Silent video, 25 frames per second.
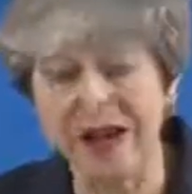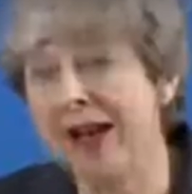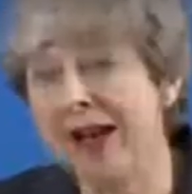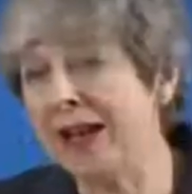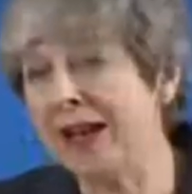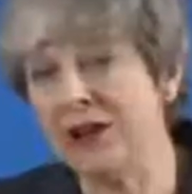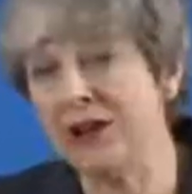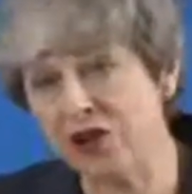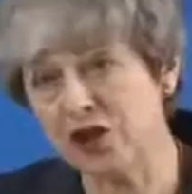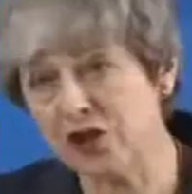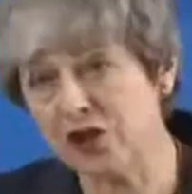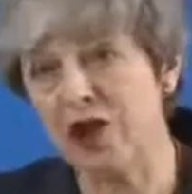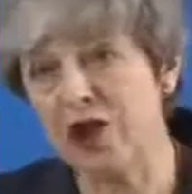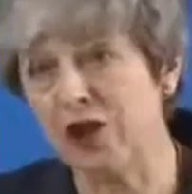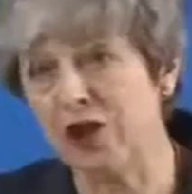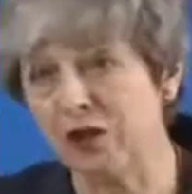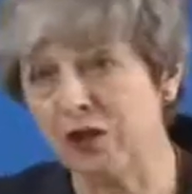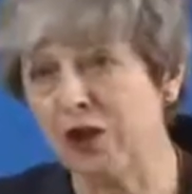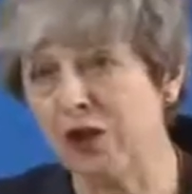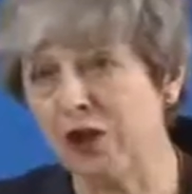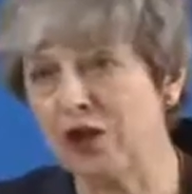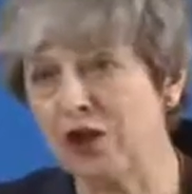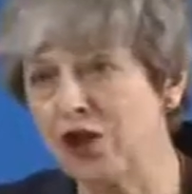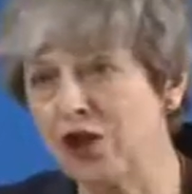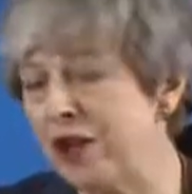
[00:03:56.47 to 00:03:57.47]
and
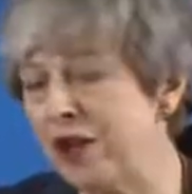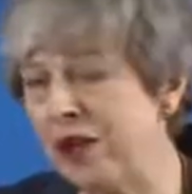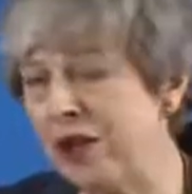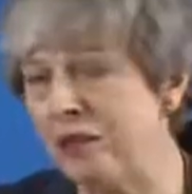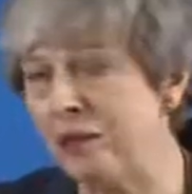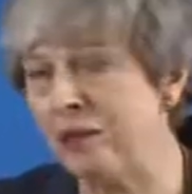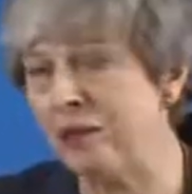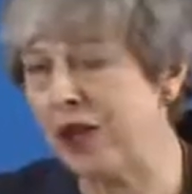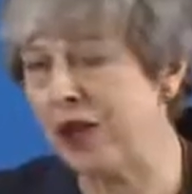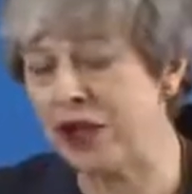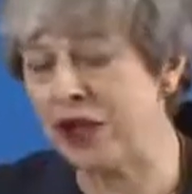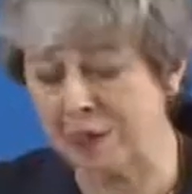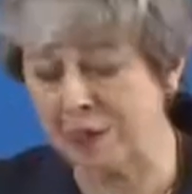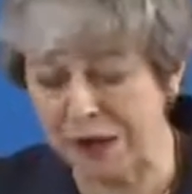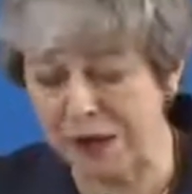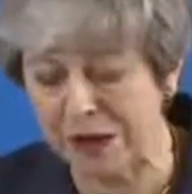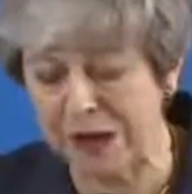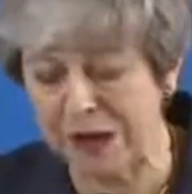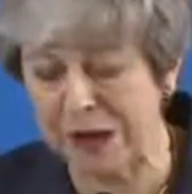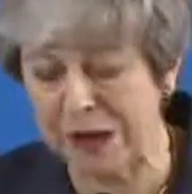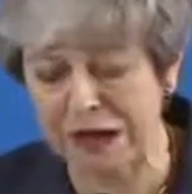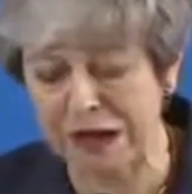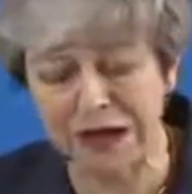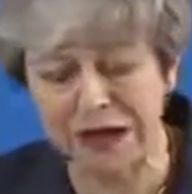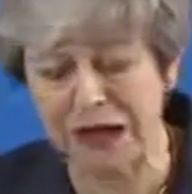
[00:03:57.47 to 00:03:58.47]
cheer on Team
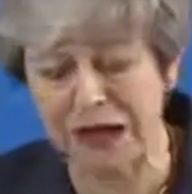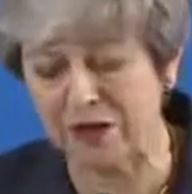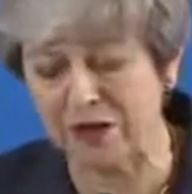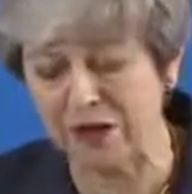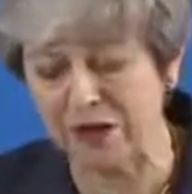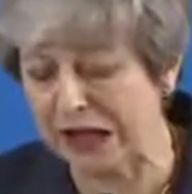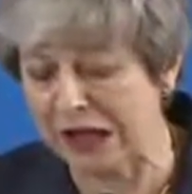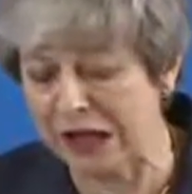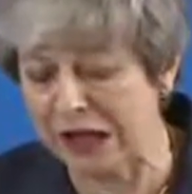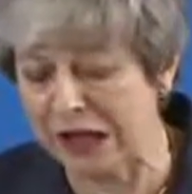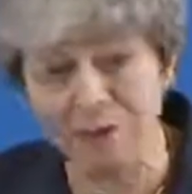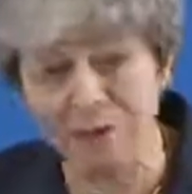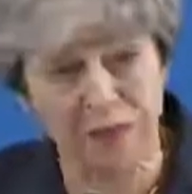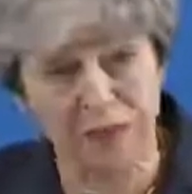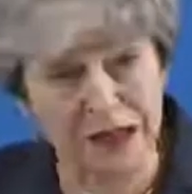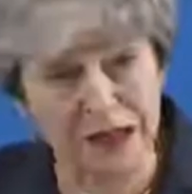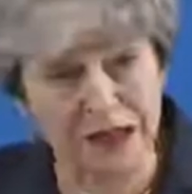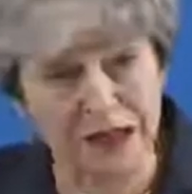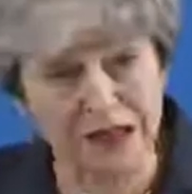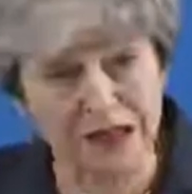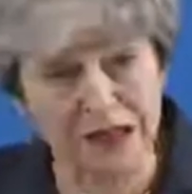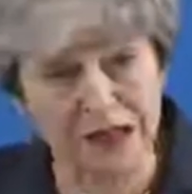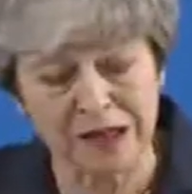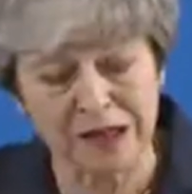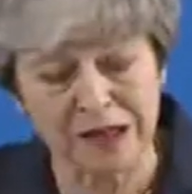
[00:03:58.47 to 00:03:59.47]
GB at the
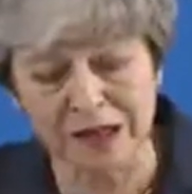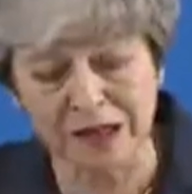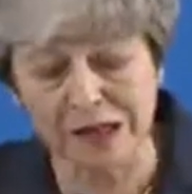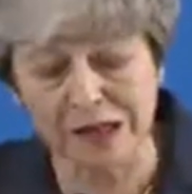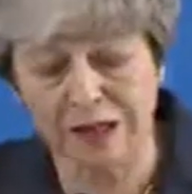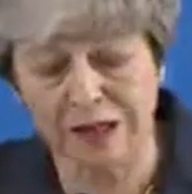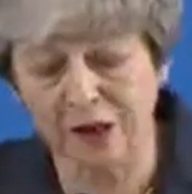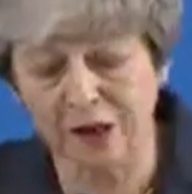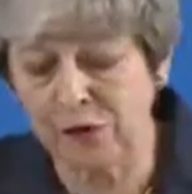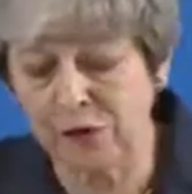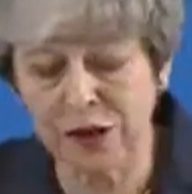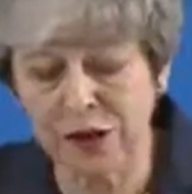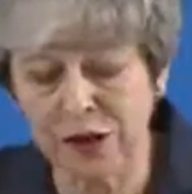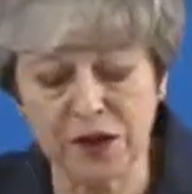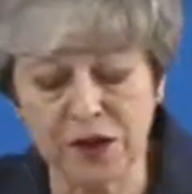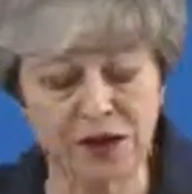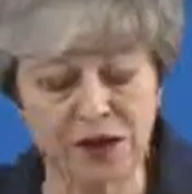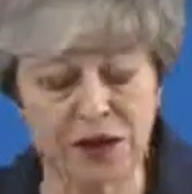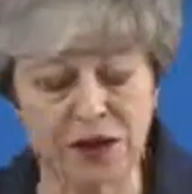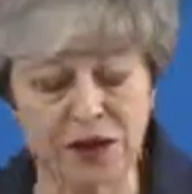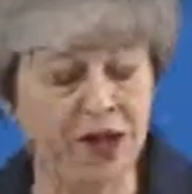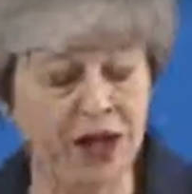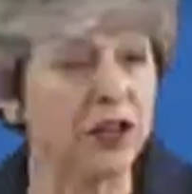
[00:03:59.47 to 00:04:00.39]
Olympics and feel there's